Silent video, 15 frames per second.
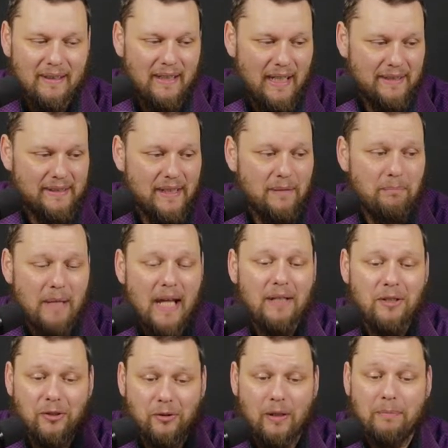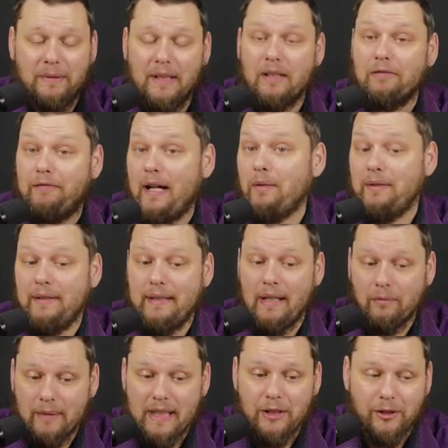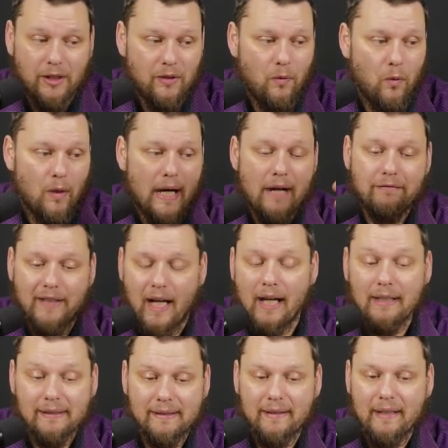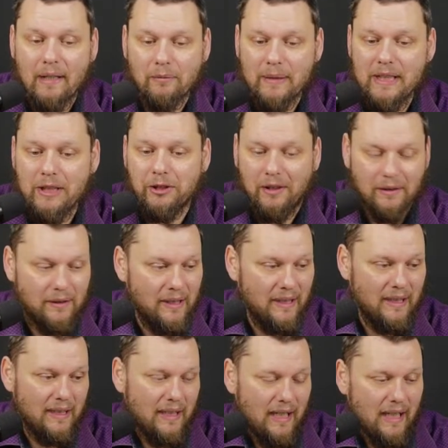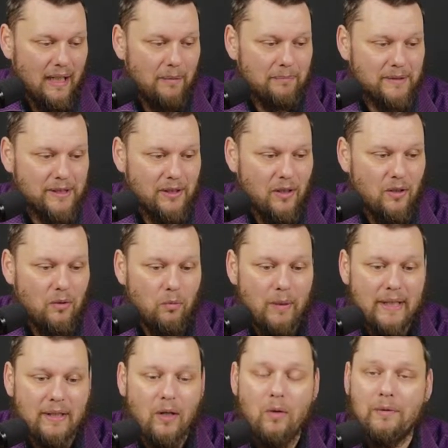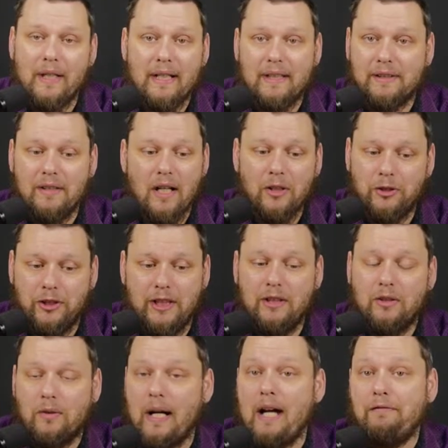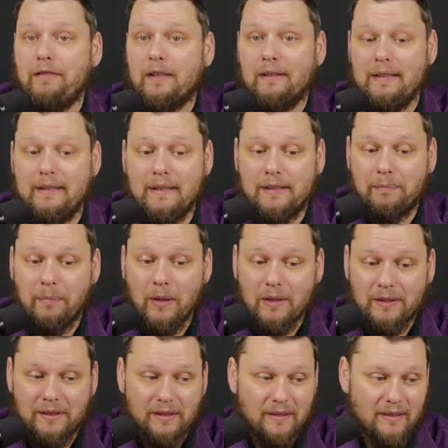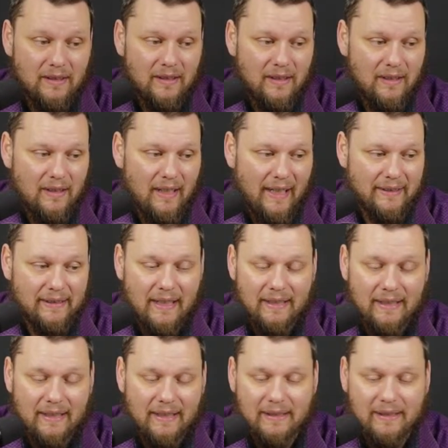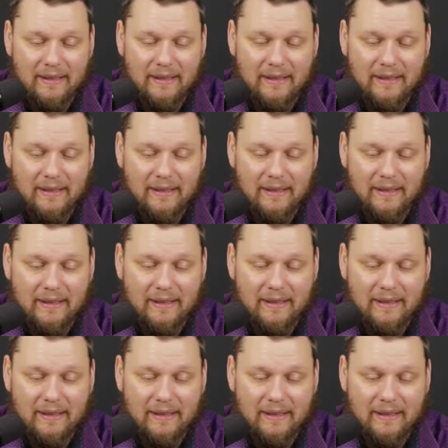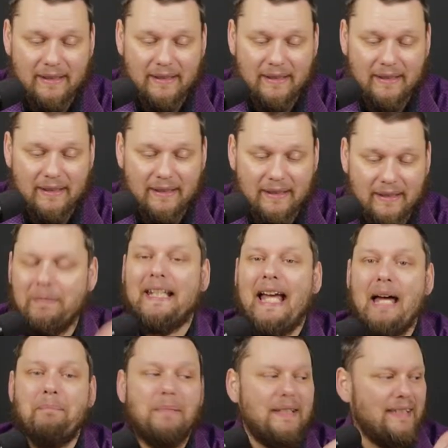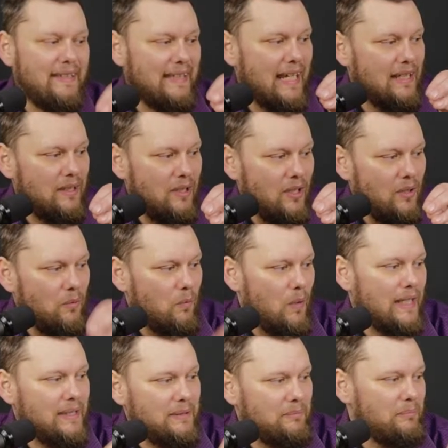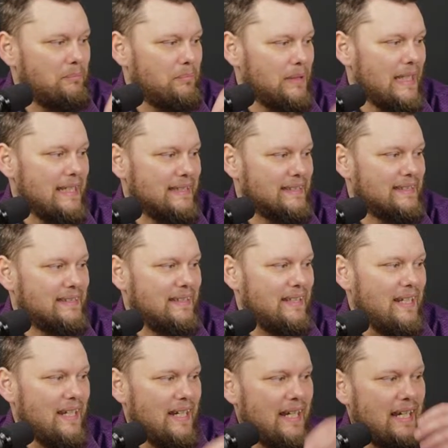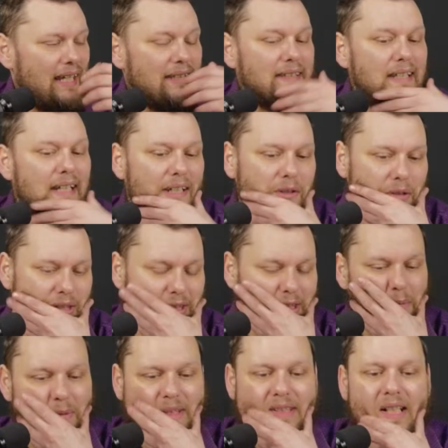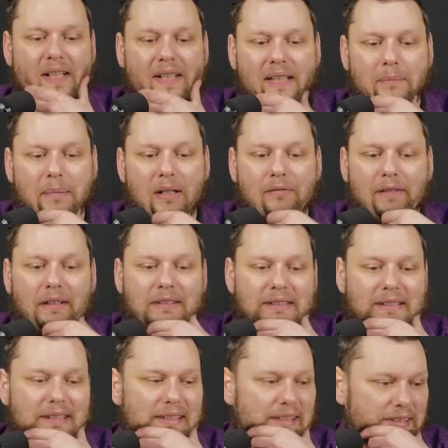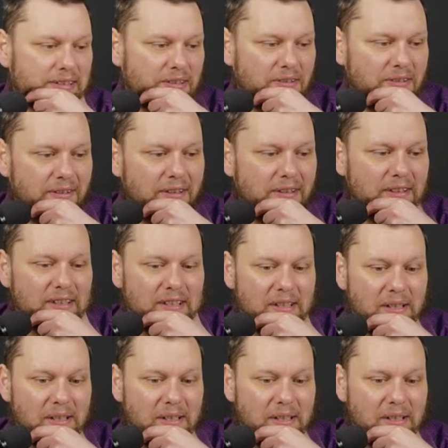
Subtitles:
It's in manuscripts that are found in that region or have ties to that region. So we know that it's not geographically dispersed. It's centralized into one place. So something happened in that one place. And Christian was talking about Valentinius earlier.